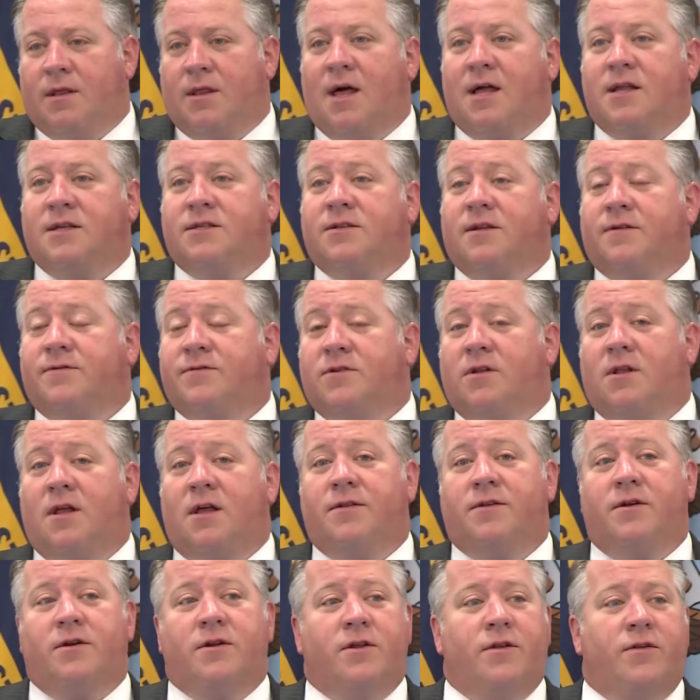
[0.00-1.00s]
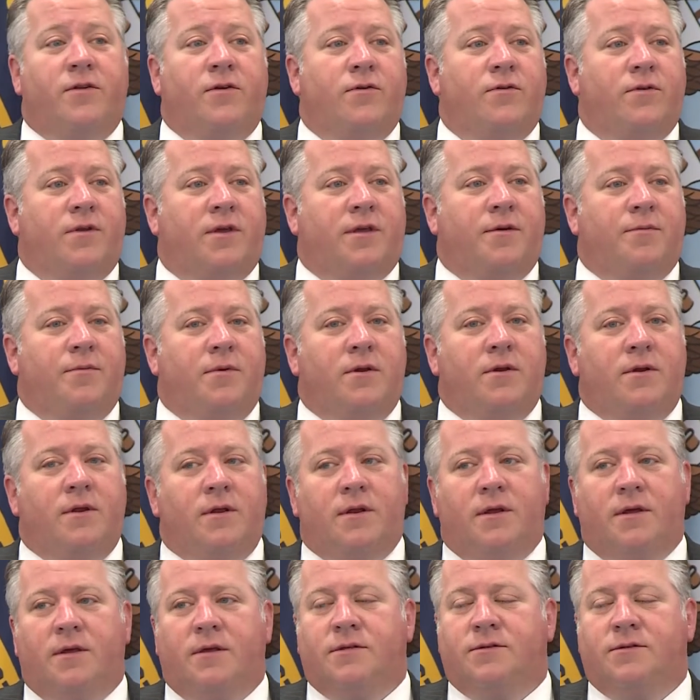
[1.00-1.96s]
lot of stuff still out there to do in the community.